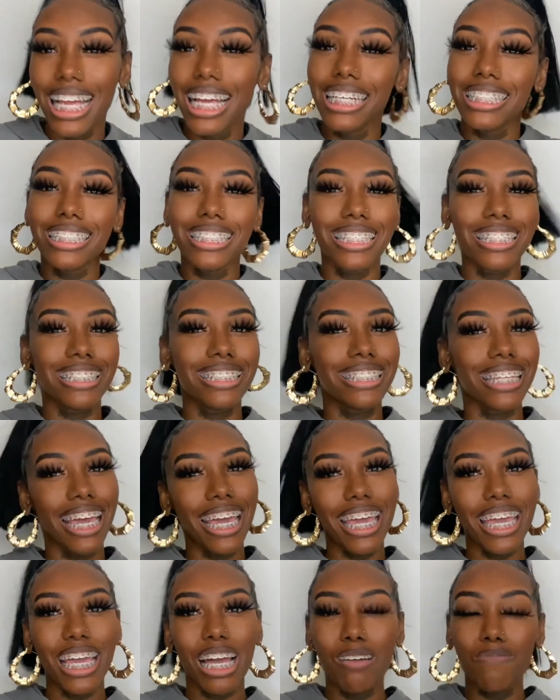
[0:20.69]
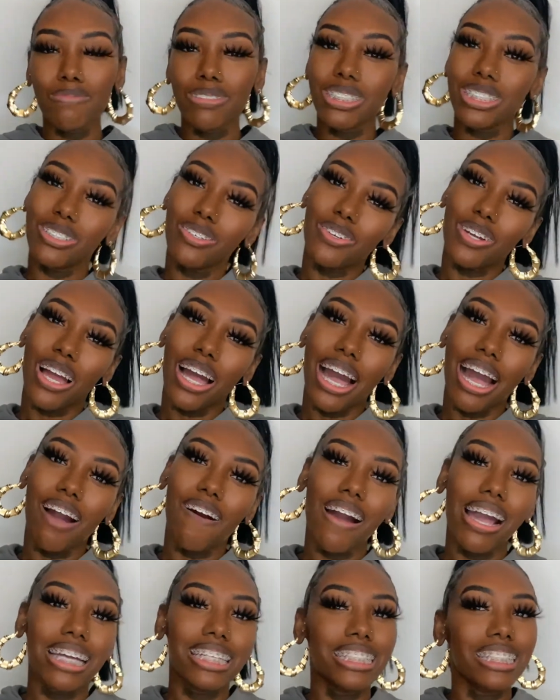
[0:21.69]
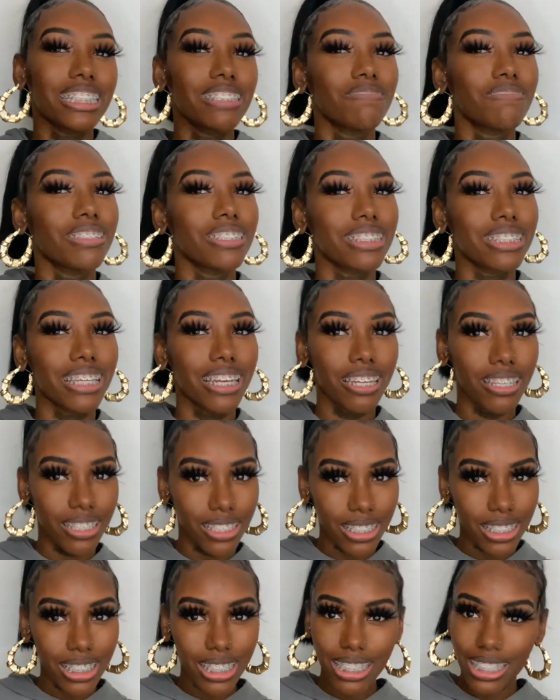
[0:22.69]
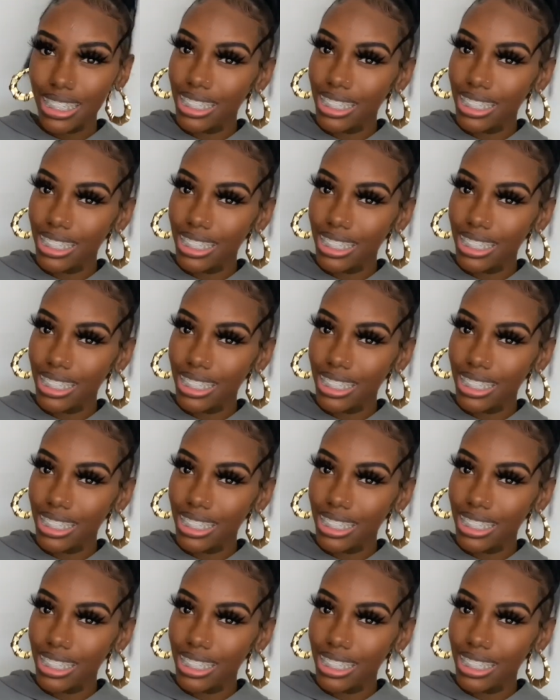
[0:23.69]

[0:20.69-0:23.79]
Today I'm gonna show y'all how I achieved this look.